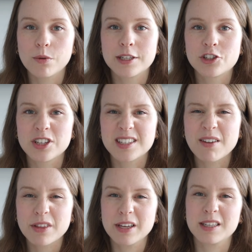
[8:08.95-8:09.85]
It's just
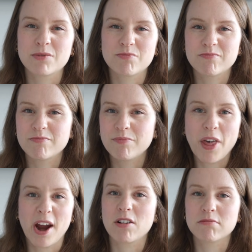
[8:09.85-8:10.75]
everything's
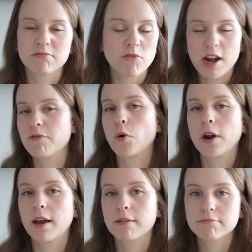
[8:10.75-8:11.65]
there ready for
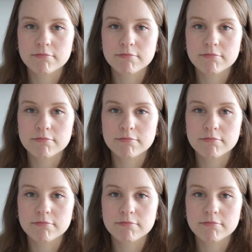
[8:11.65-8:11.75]
you.